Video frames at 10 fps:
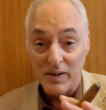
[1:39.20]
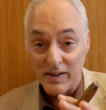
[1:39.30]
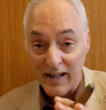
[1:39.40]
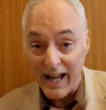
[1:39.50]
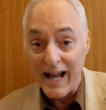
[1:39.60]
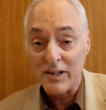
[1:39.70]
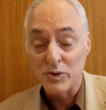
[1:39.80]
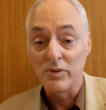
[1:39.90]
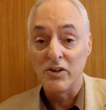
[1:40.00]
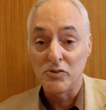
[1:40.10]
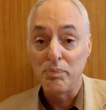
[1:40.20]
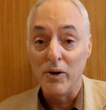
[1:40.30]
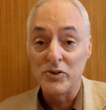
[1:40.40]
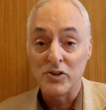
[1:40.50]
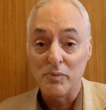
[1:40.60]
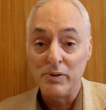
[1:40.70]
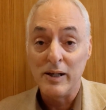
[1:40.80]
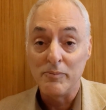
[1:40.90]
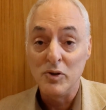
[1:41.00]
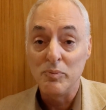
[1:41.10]
the actual exposure to
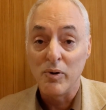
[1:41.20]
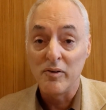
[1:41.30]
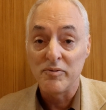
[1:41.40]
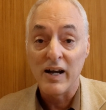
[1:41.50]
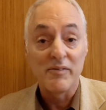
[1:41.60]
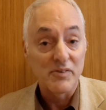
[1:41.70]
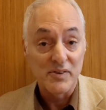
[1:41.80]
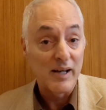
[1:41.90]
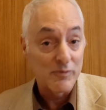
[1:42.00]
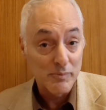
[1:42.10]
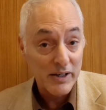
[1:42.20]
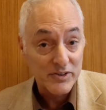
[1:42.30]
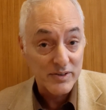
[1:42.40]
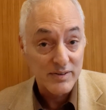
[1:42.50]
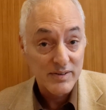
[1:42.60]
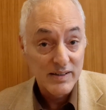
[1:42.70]
PM2.5 is never measured.